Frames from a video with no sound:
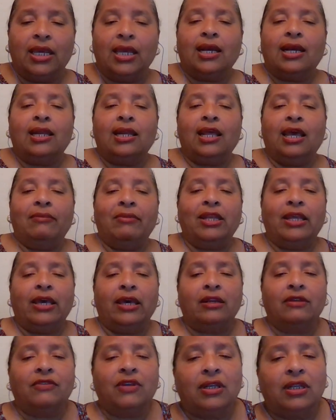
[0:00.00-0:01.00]
climbing out
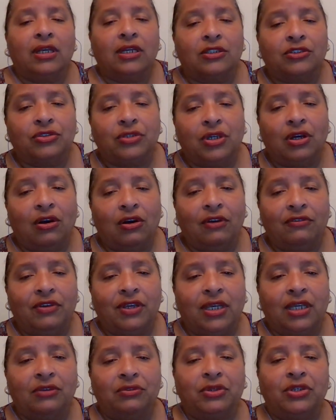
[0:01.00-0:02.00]
of the luxury RV
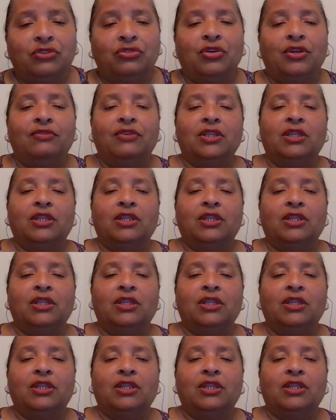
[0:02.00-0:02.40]
and retrieving